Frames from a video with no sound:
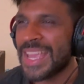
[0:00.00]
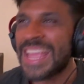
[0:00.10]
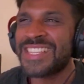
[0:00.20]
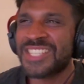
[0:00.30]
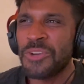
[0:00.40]

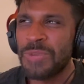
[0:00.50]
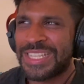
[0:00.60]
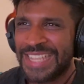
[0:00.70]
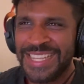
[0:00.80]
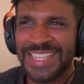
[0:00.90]
It's so
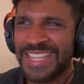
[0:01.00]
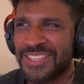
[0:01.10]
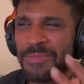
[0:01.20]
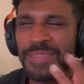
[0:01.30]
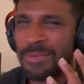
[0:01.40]
addicting.
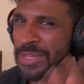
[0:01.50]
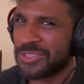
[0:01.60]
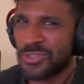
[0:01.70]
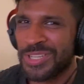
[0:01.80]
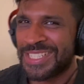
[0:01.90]
Something about
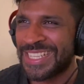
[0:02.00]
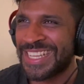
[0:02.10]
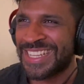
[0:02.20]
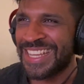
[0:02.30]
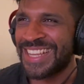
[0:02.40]
the song is
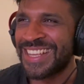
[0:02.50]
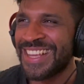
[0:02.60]
addicting.